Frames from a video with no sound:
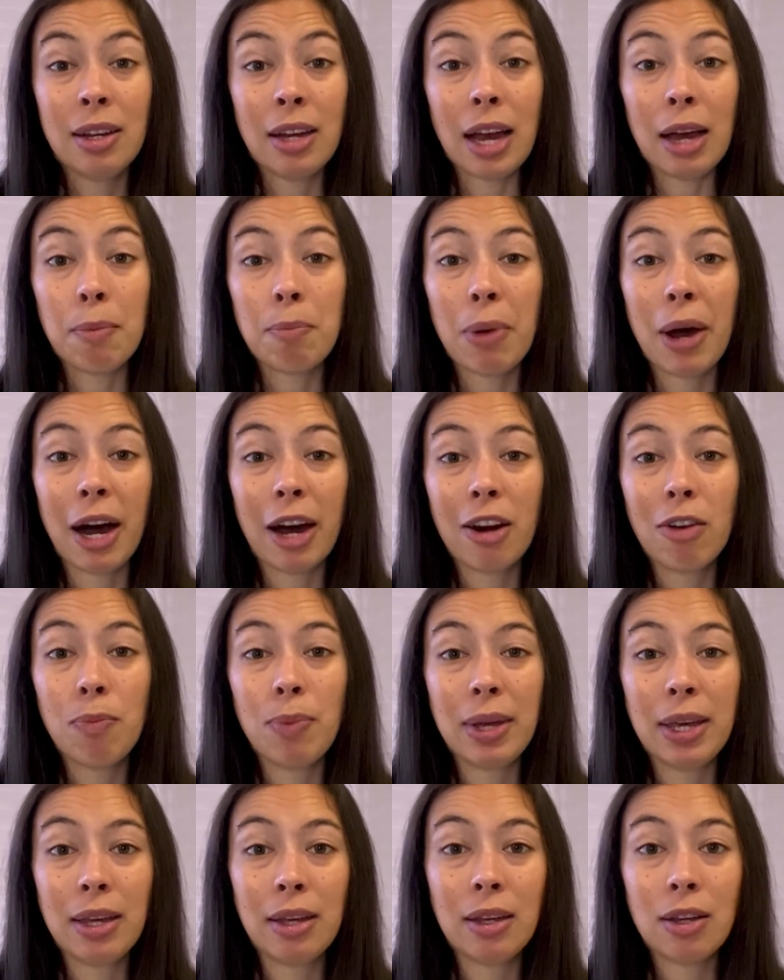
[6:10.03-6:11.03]
And part of
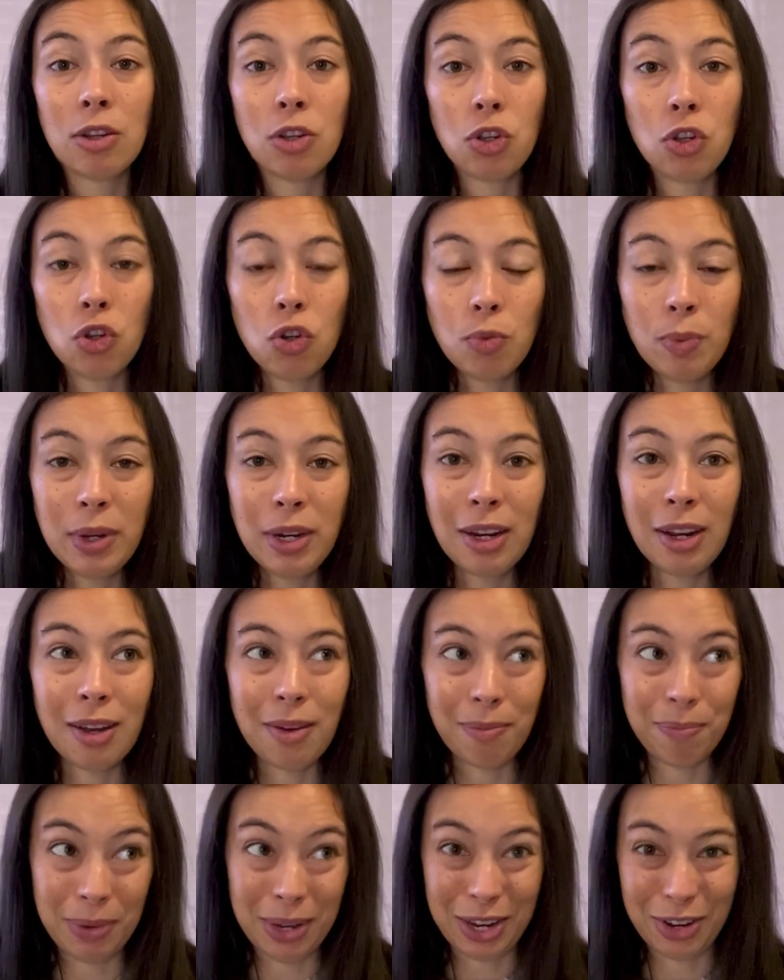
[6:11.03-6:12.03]
being human,
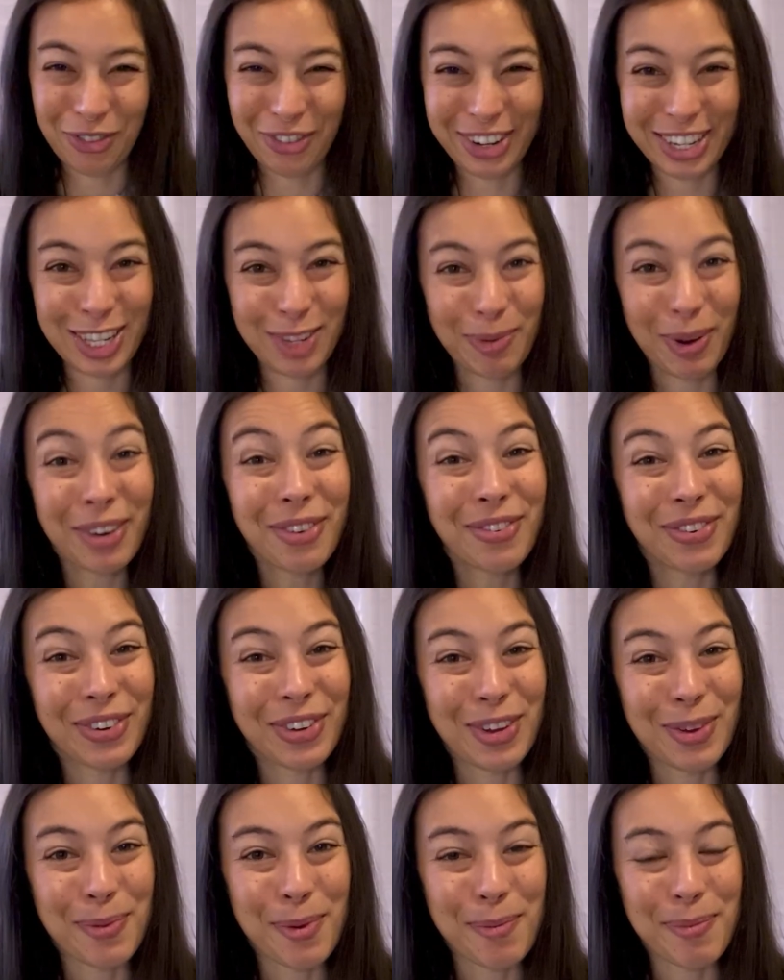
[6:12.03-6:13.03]
being a respectful
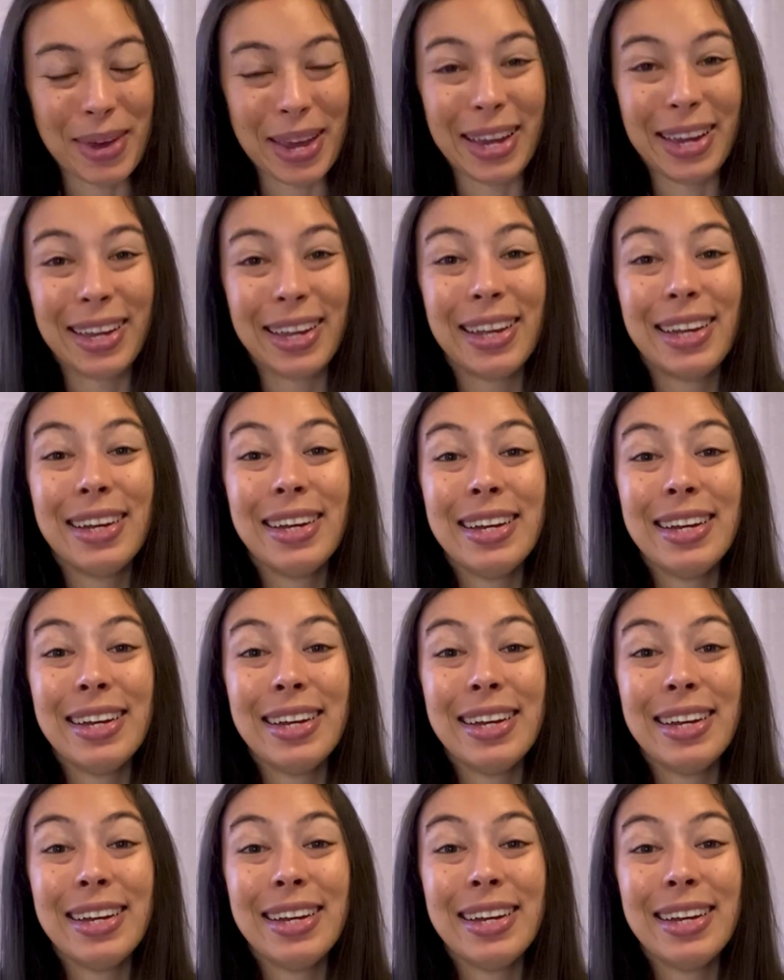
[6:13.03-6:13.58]
human being,